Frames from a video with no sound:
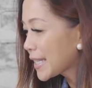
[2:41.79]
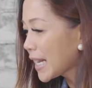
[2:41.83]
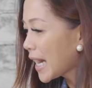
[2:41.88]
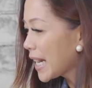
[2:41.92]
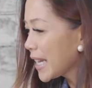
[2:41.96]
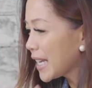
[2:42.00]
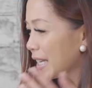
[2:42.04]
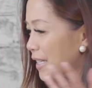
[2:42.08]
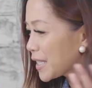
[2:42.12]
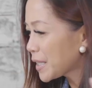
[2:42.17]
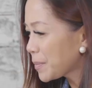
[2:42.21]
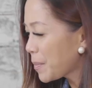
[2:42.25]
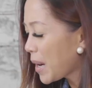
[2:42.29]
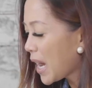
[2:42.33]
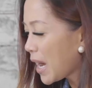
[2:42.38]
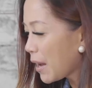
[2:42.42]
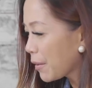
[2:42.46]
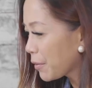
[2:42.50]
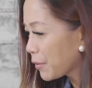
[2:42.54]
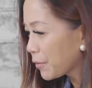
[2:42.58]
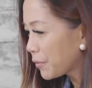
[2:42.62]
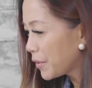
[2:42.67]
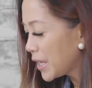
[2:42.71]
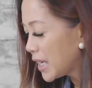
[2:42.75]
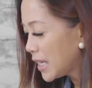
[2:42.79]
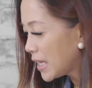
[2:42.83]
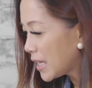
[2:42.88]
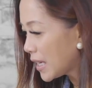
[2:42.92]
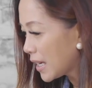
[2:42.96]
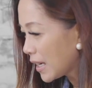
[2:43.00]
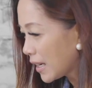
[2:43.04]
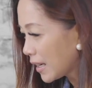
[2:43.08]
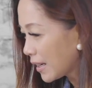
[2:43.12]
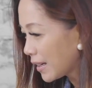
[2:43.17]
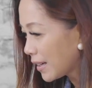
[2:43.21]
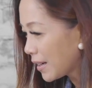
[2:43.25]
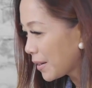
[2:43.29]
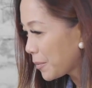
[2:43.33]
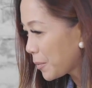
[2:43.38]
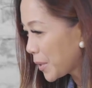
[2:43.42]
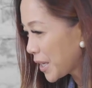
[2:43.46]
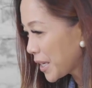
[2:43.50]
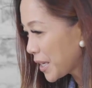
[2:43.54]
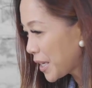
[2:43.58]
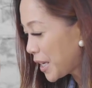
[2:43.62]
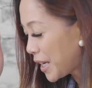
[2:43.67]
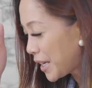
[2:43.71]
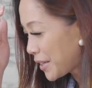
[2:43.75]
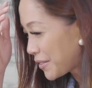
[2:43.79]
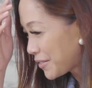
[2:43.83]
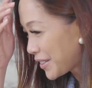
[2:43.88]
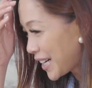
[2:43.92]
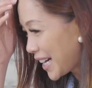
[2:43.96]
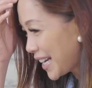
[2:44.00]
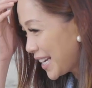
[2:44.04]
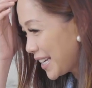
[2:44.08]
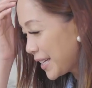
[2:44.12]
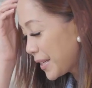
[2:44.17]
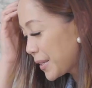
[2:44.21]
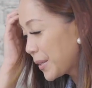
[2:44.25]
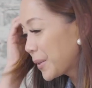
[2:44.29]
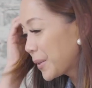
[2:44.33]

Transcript: science math reading and whatnot right